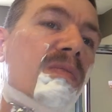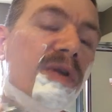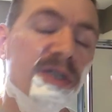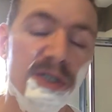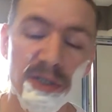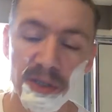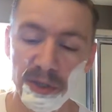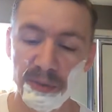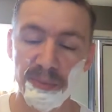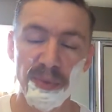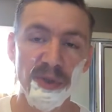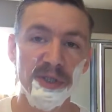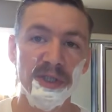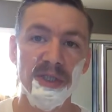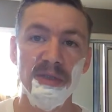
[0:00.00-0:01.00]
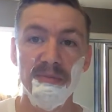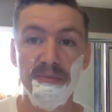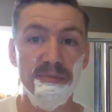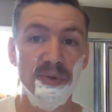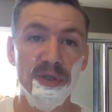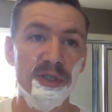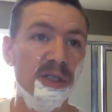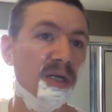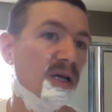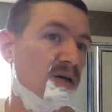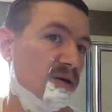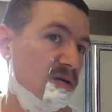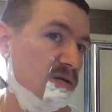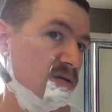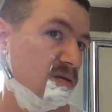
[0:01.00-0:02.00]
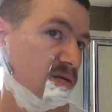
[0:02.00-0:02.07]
is you just push it along.